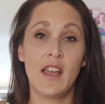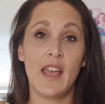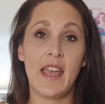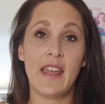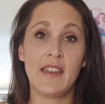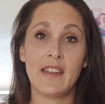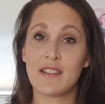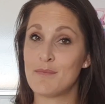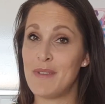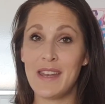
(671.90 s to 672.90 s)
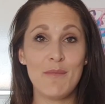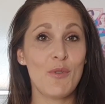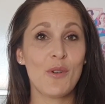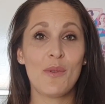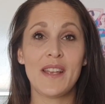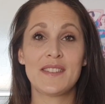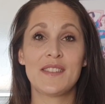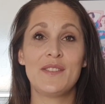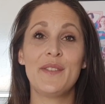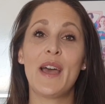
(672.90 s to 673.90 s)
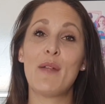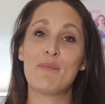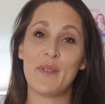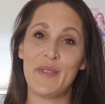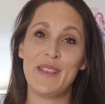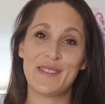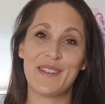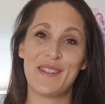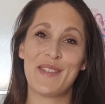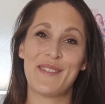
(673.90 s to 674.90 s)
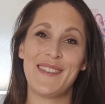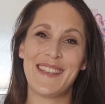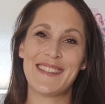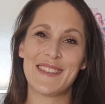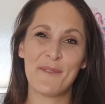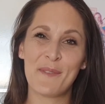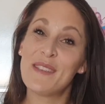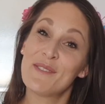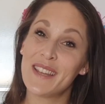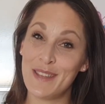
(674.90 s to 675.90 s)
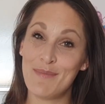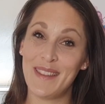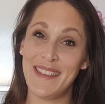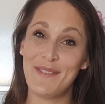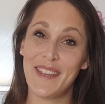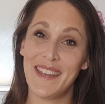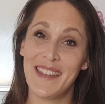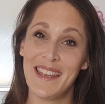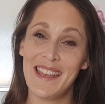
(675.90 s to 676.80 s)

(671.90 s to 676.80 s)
And there's many more ways to do that, but these are the 3 things that we really believe in.